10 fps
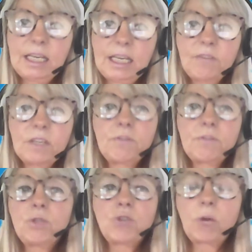even if
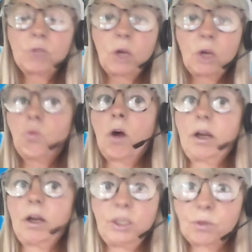you don't know why
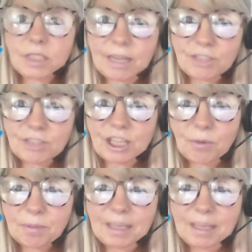you want to have a chat
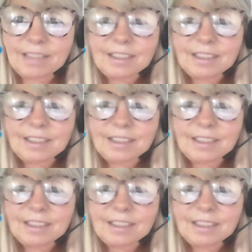with me,